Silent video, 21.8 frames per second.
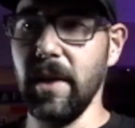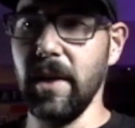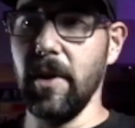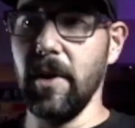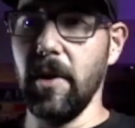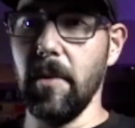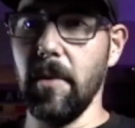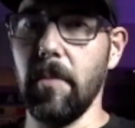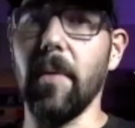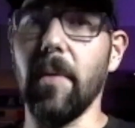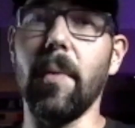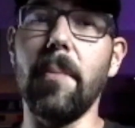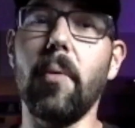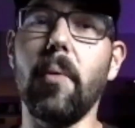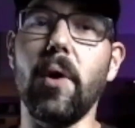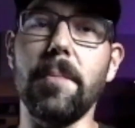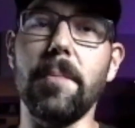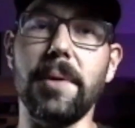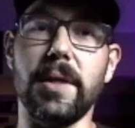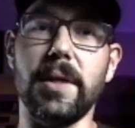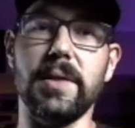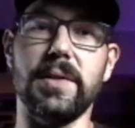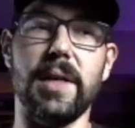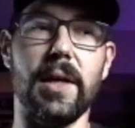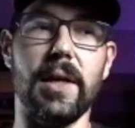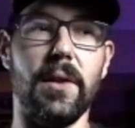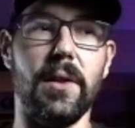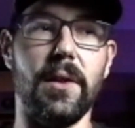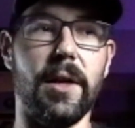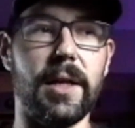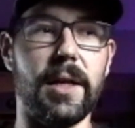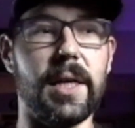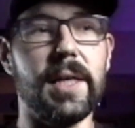But my point being is that,
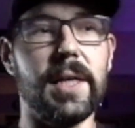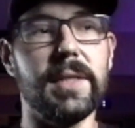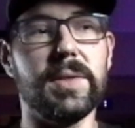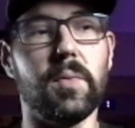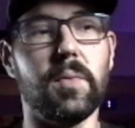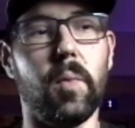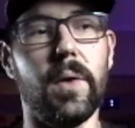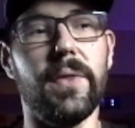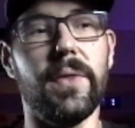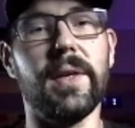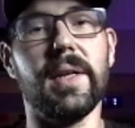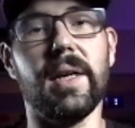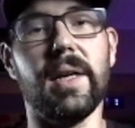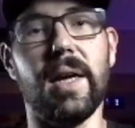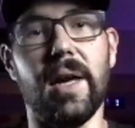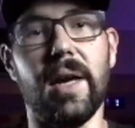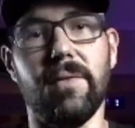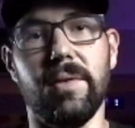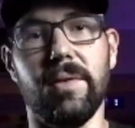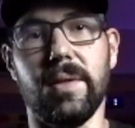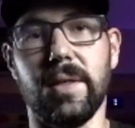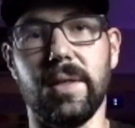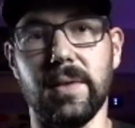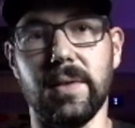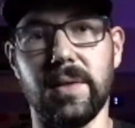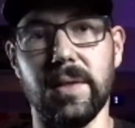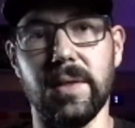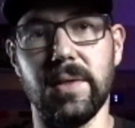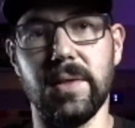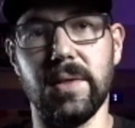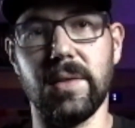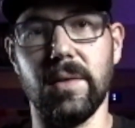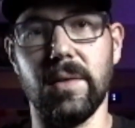like, it's one thing to have a
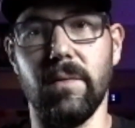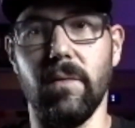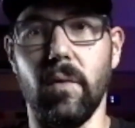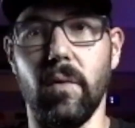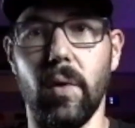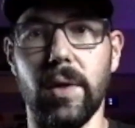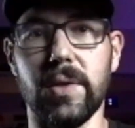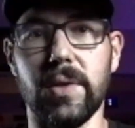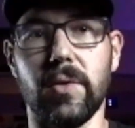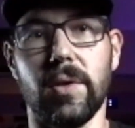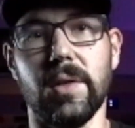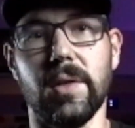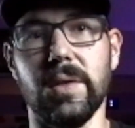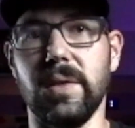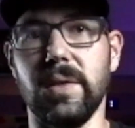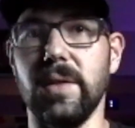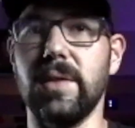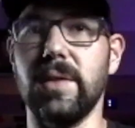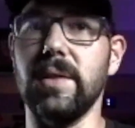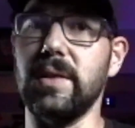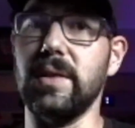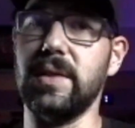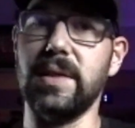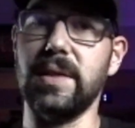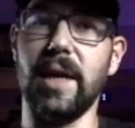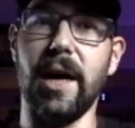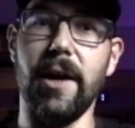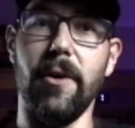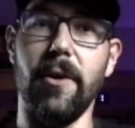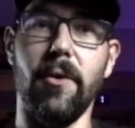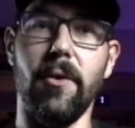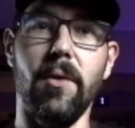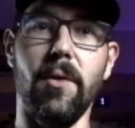consistent voice or consistent
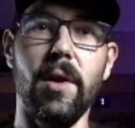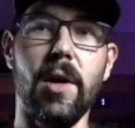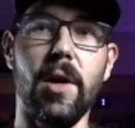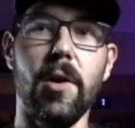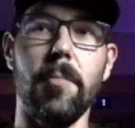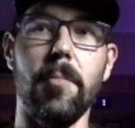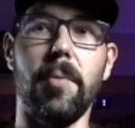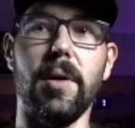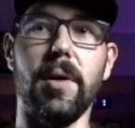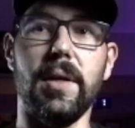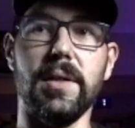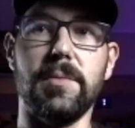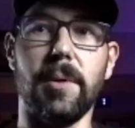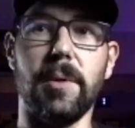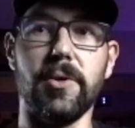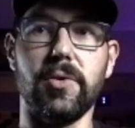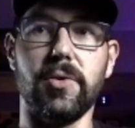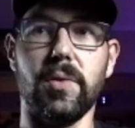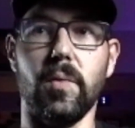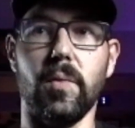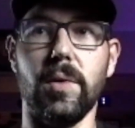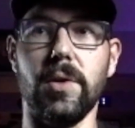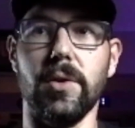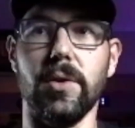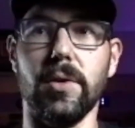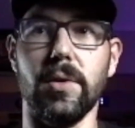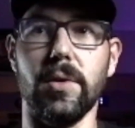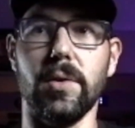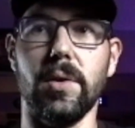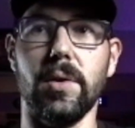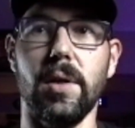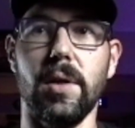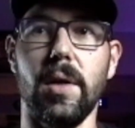style, but especially when
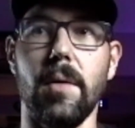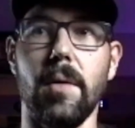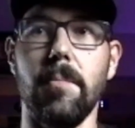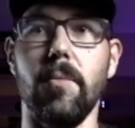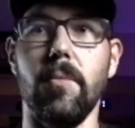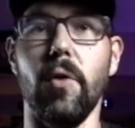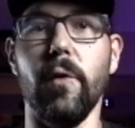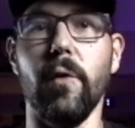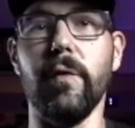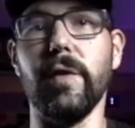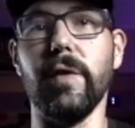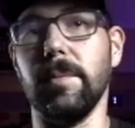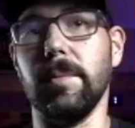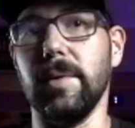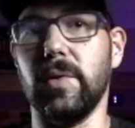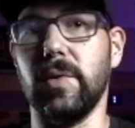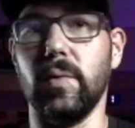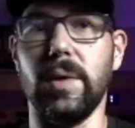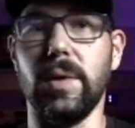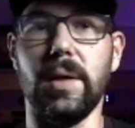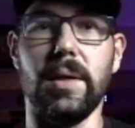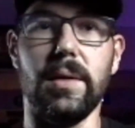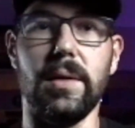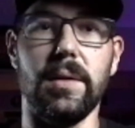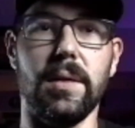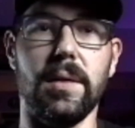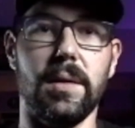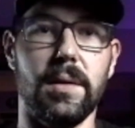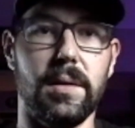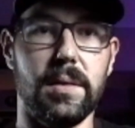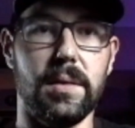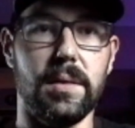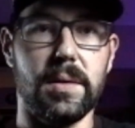you're moving between
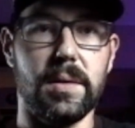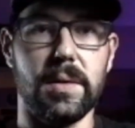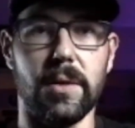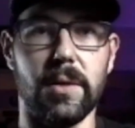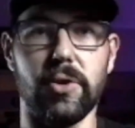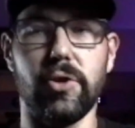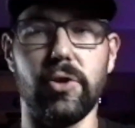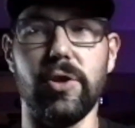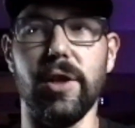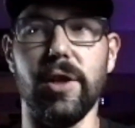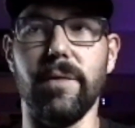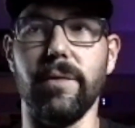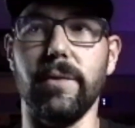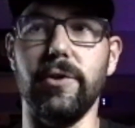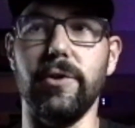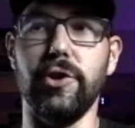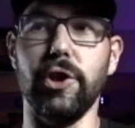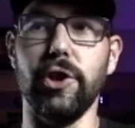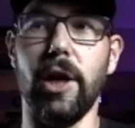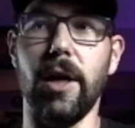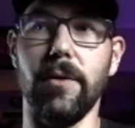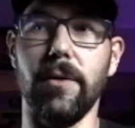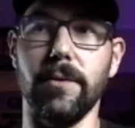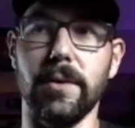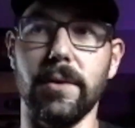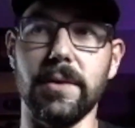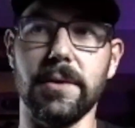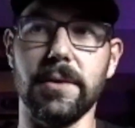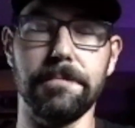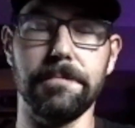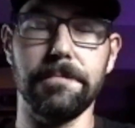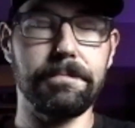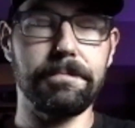such different
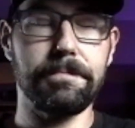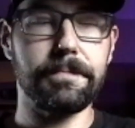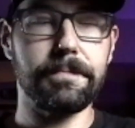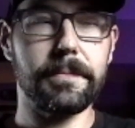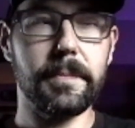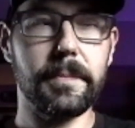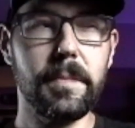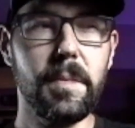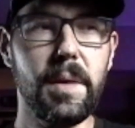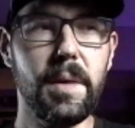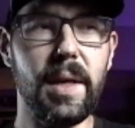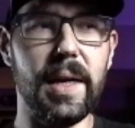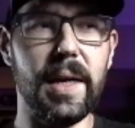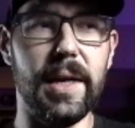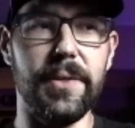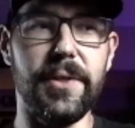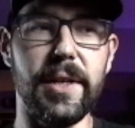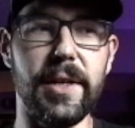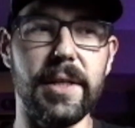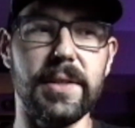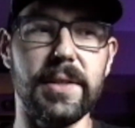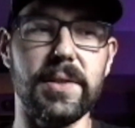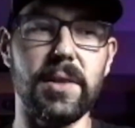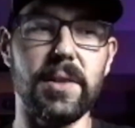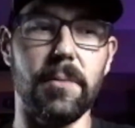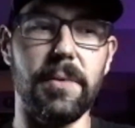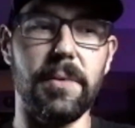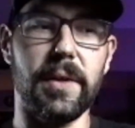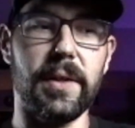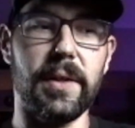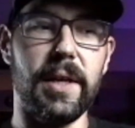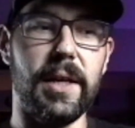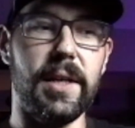genres, I think it's
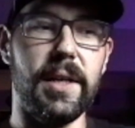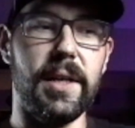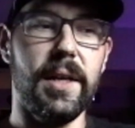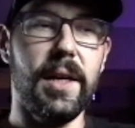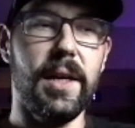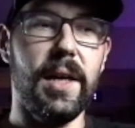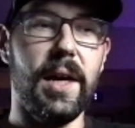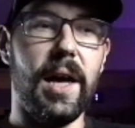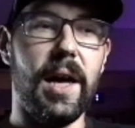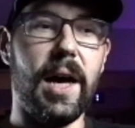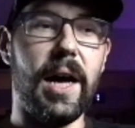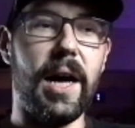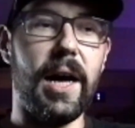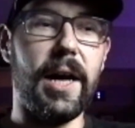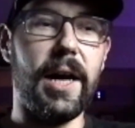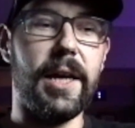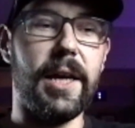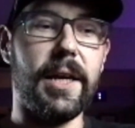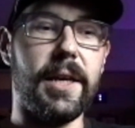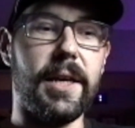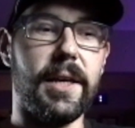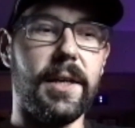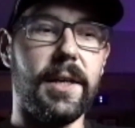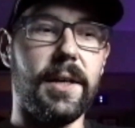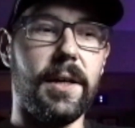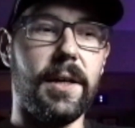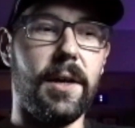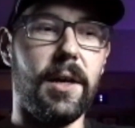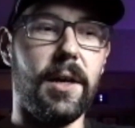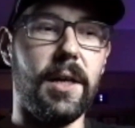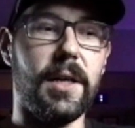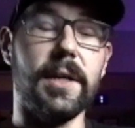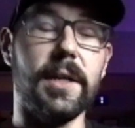something that
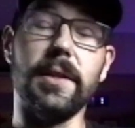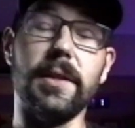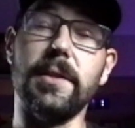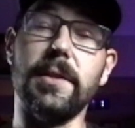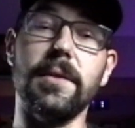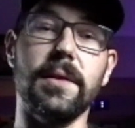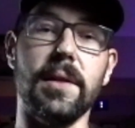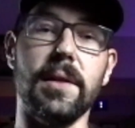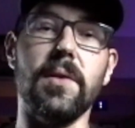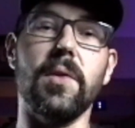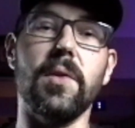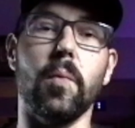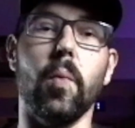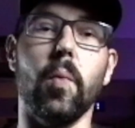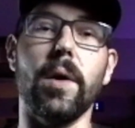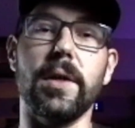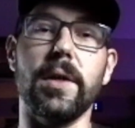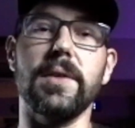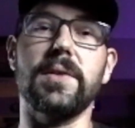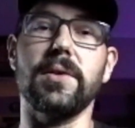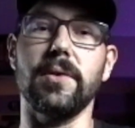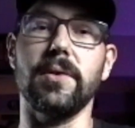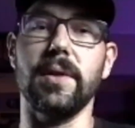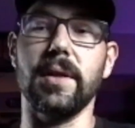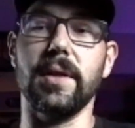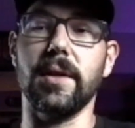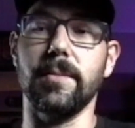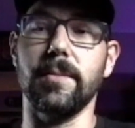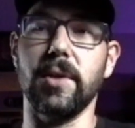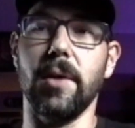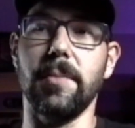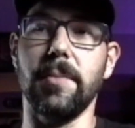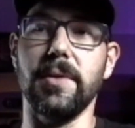and the one concern that
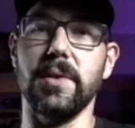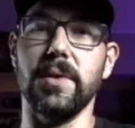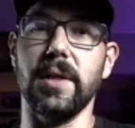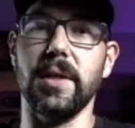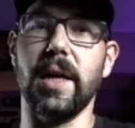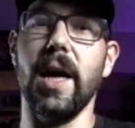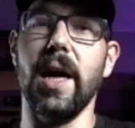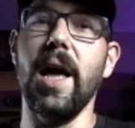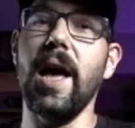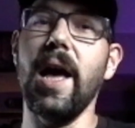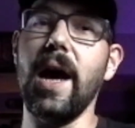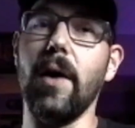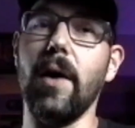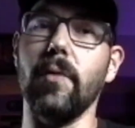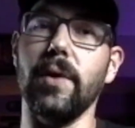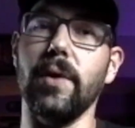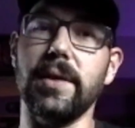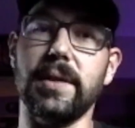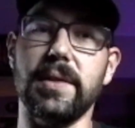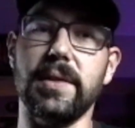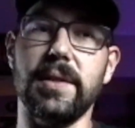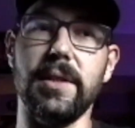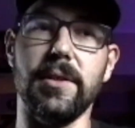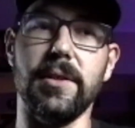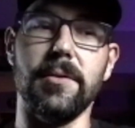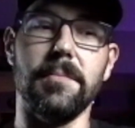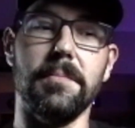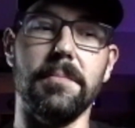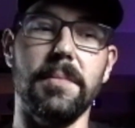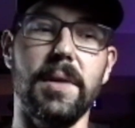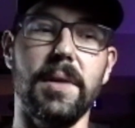comes up is, like, I would like to see him